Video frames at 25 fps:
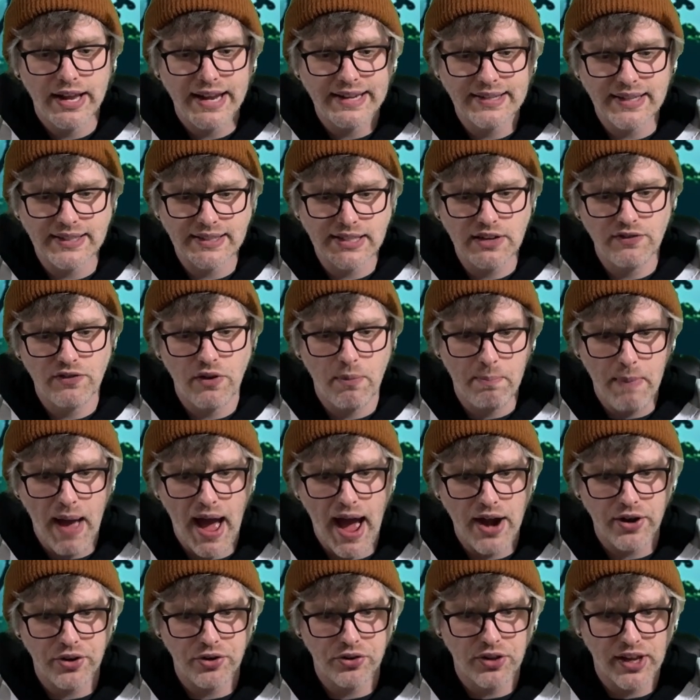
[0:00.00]
it doesn't even
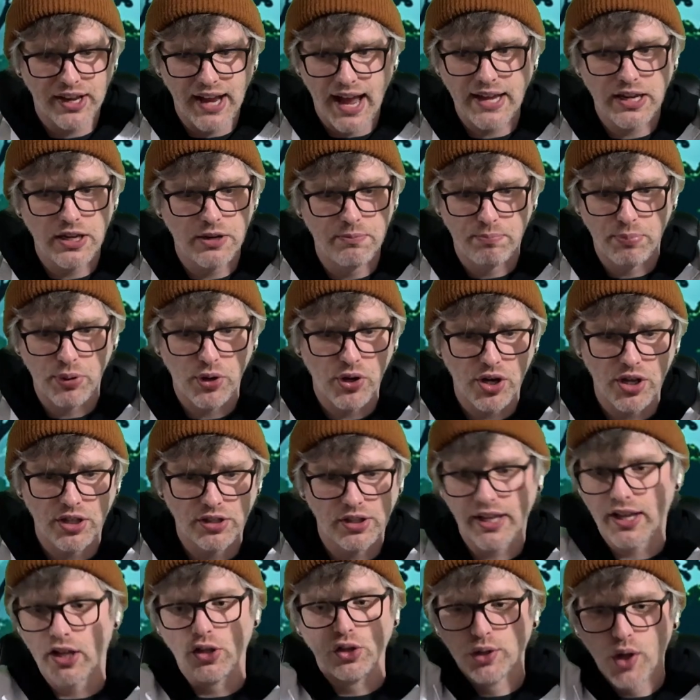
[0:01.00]
matter, like, I could
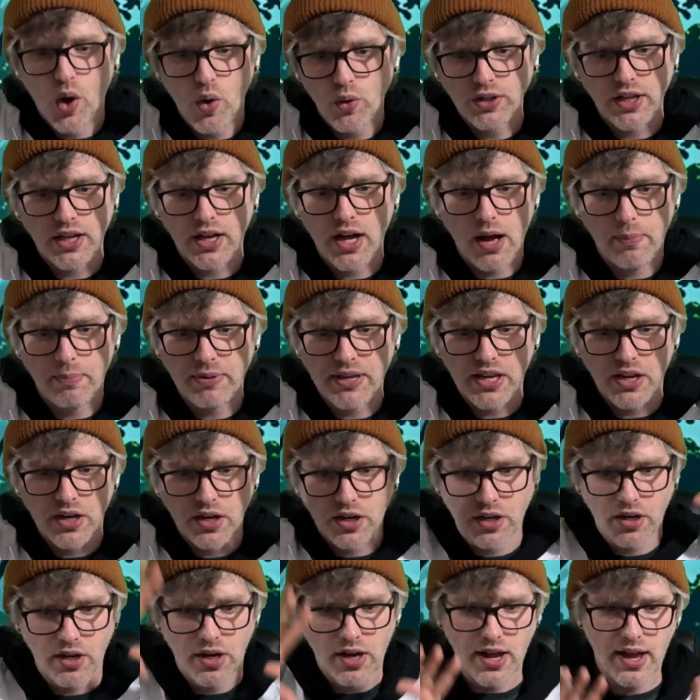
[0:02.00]
put, like, a Lola up
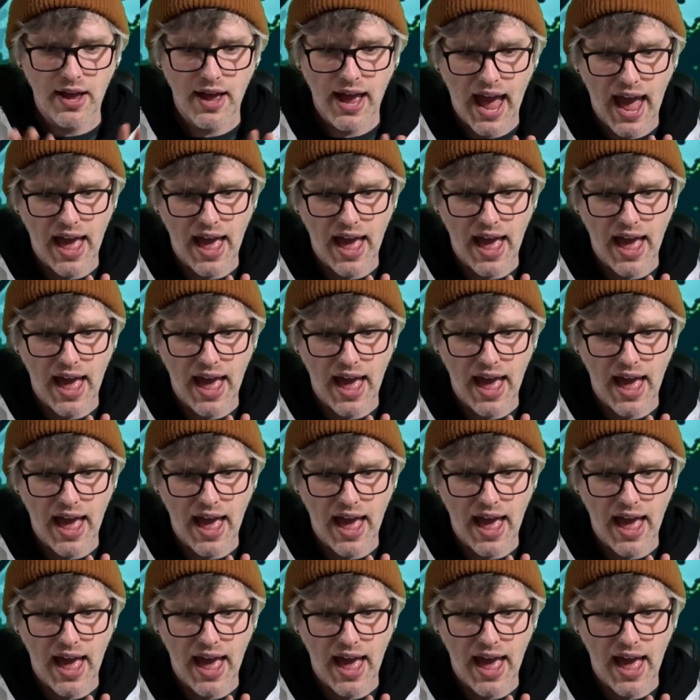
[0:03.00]
here